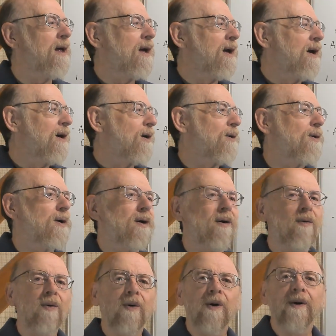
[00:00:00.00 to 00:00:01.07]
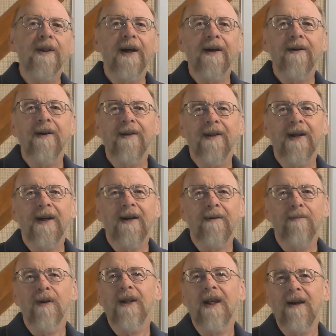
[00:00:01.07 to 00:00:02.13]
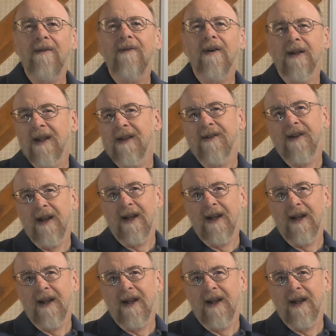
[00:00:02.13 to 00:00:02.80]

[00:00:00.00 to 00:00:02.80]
or they believe, at least,